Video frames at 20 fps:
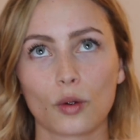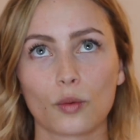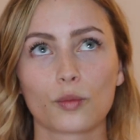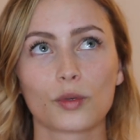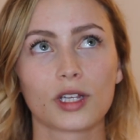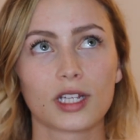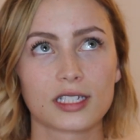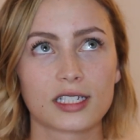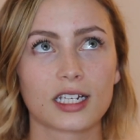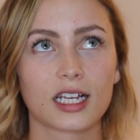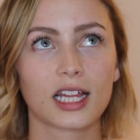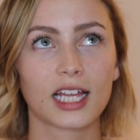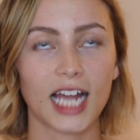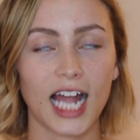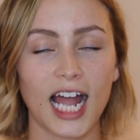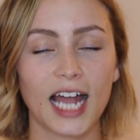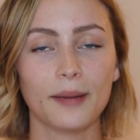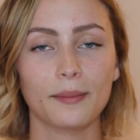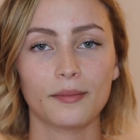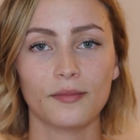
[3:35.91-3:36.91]
realistically,
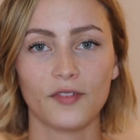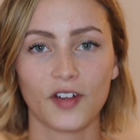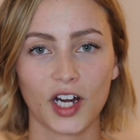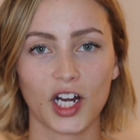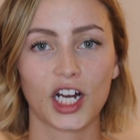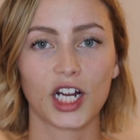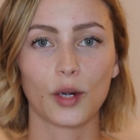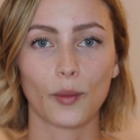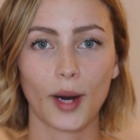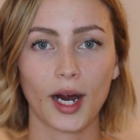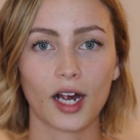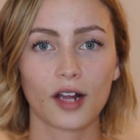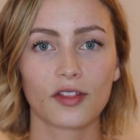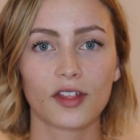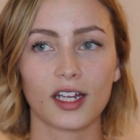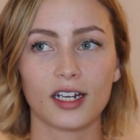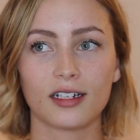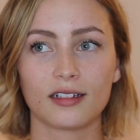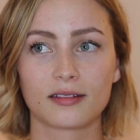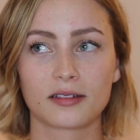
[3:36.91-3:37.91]
I'm very aware
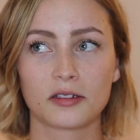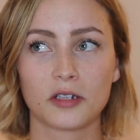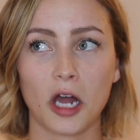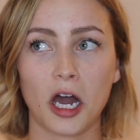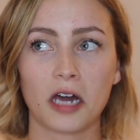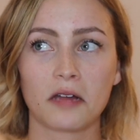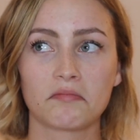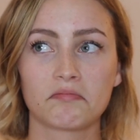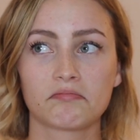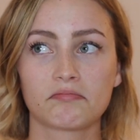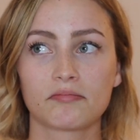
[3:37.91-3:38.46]
that it's not